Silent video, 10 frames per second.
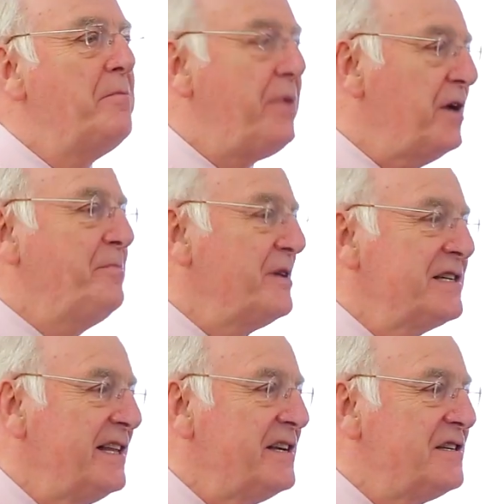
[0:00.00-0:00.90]

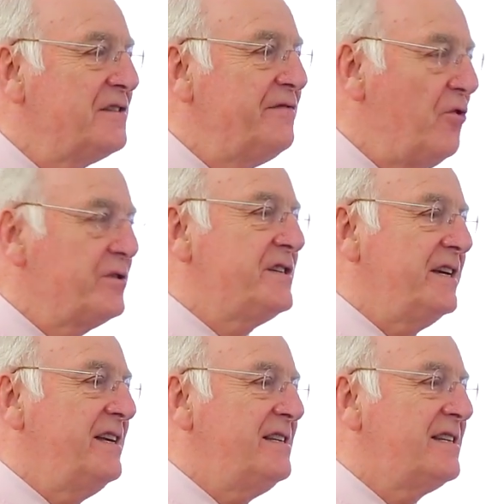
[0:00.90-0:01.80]
purposeless
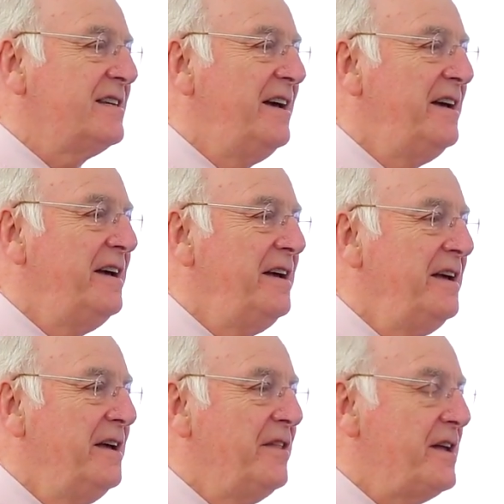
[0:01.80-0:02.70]
forces
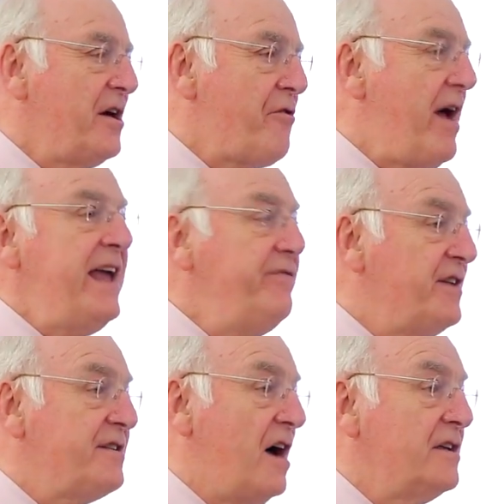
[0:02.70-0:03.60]
that
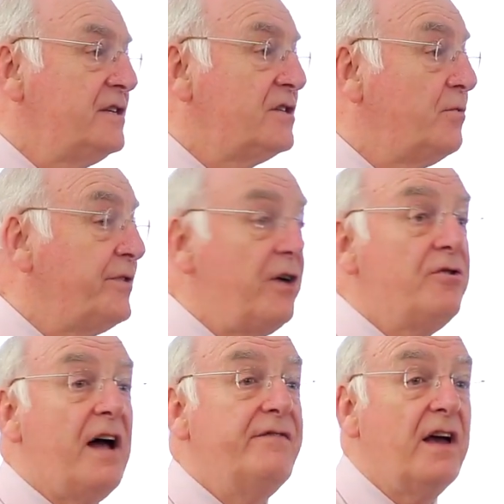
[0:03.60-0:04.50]
arrived at us
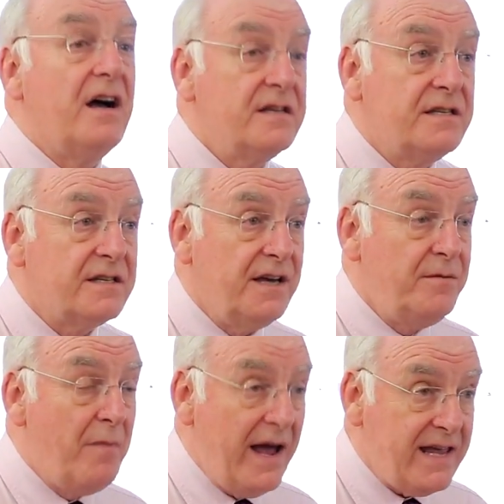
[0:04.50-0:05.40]
without having us
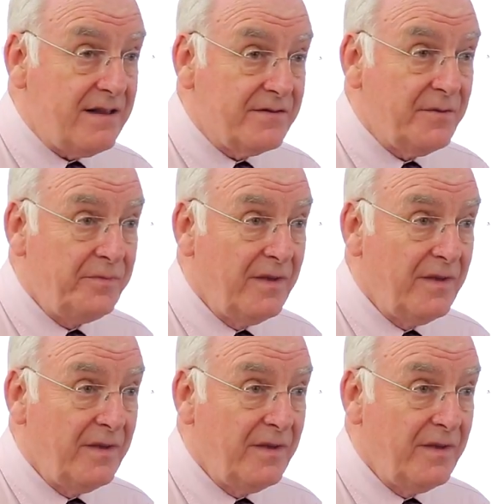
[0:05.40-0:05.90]
in mind.